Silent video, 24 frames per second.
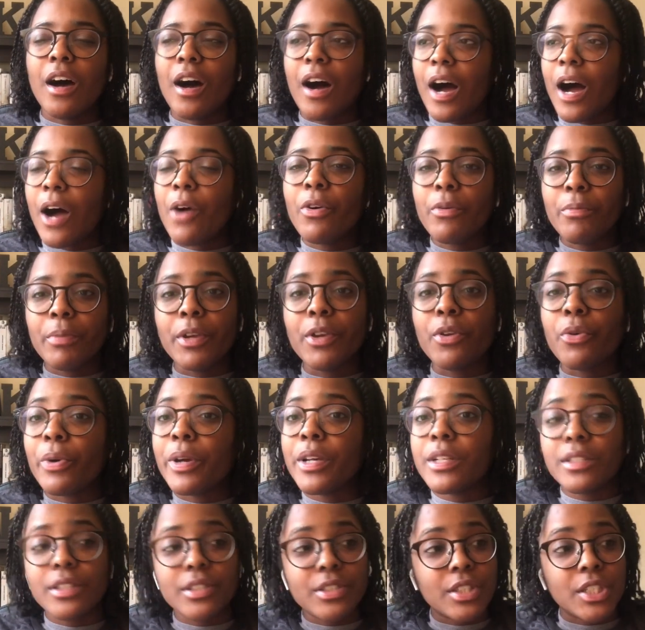I would be
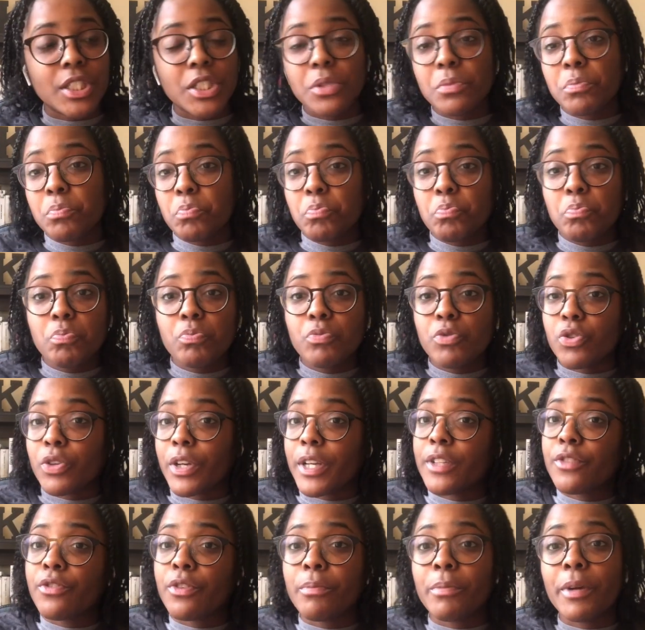quick to just
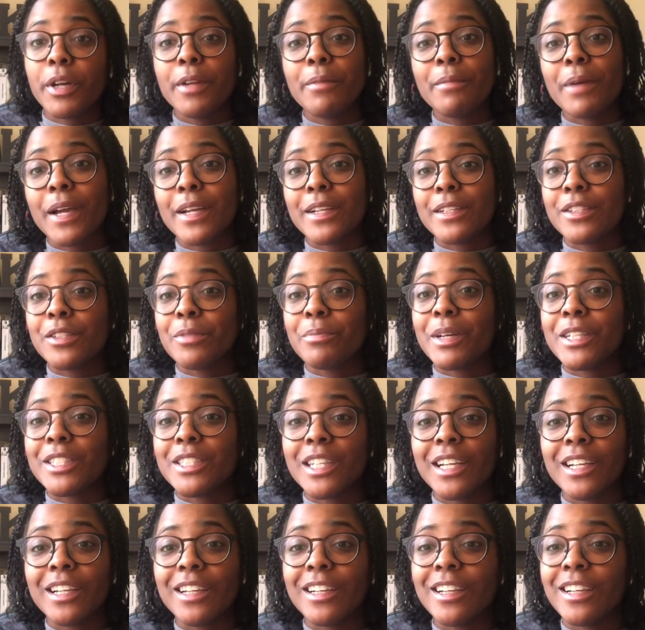transfer money back into my
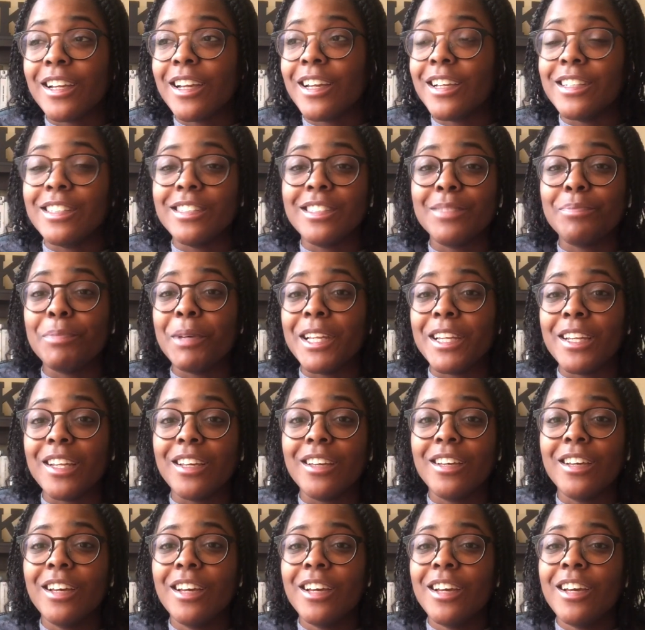checking and spend it.